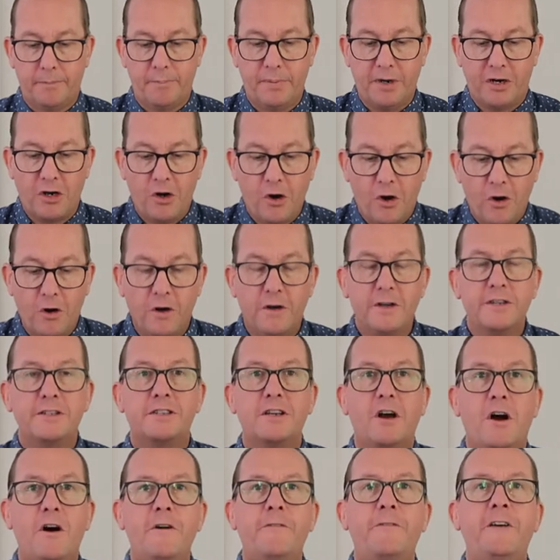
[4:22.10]
Because
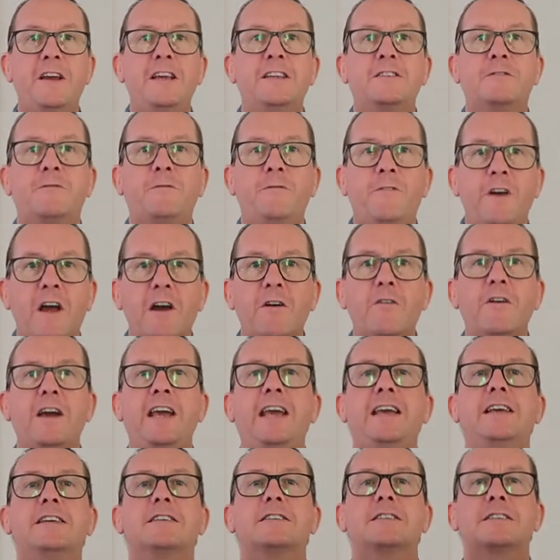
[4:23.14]
of his
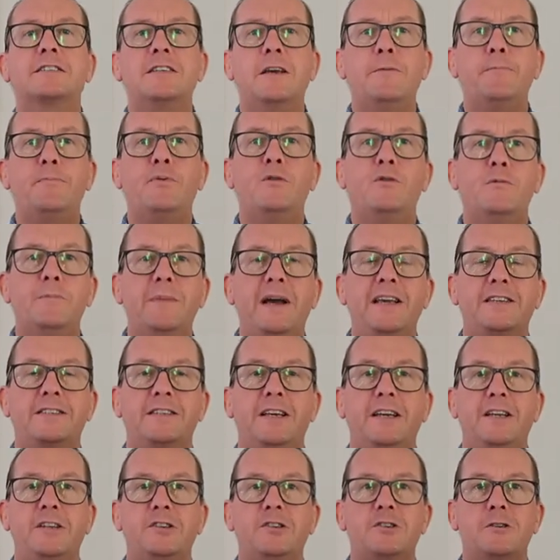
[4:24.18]
very simple
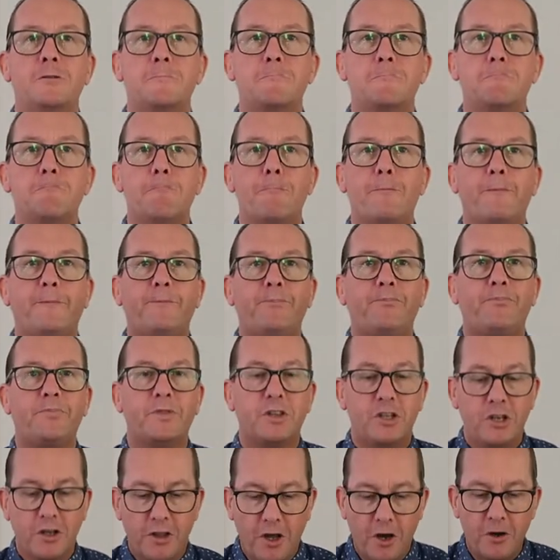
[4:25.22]
message
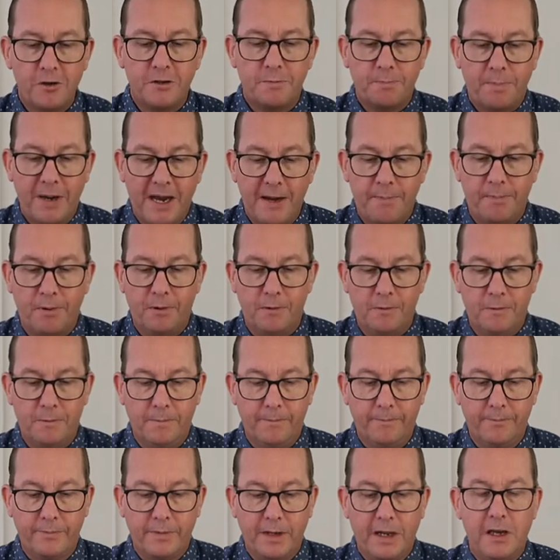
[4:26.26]
to those people
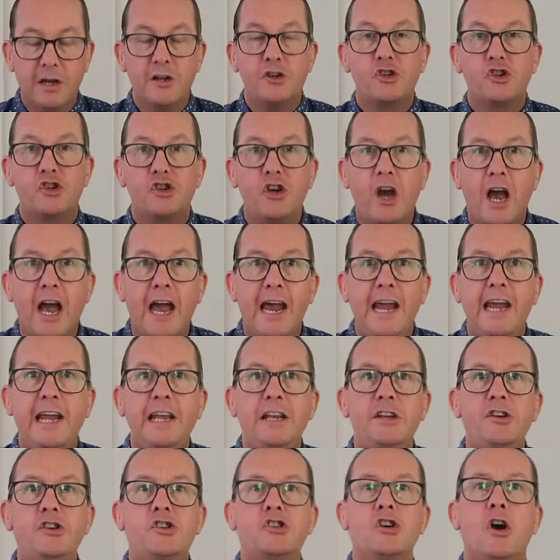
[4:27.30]

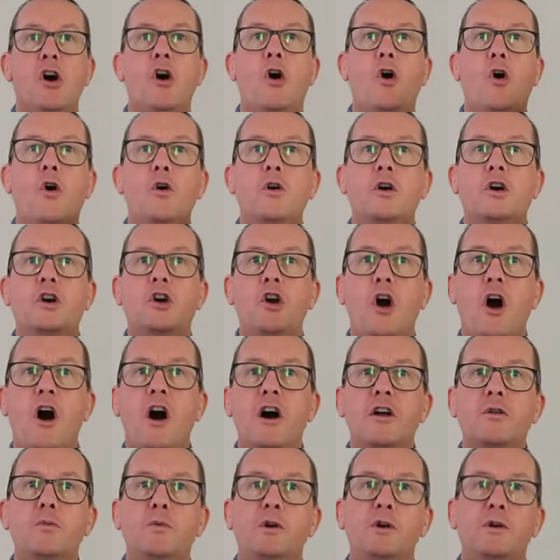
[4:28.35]
change or
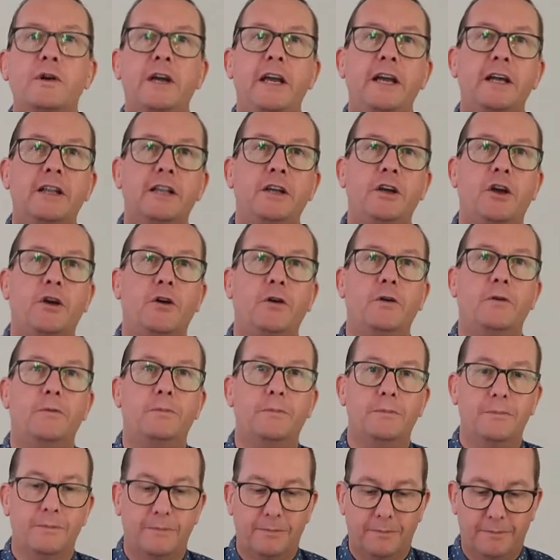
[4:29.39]
God will kill
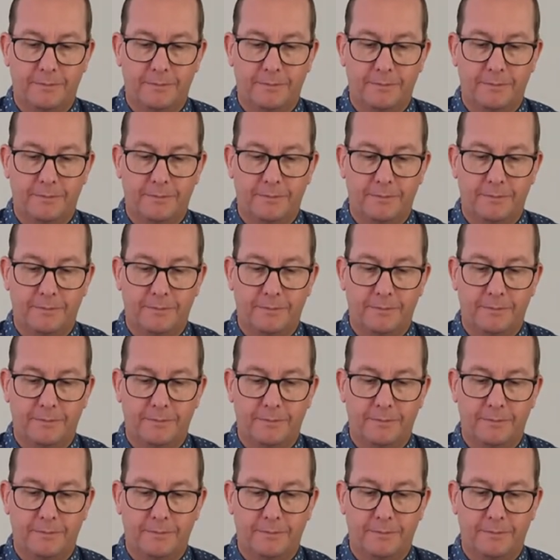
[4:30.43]
you.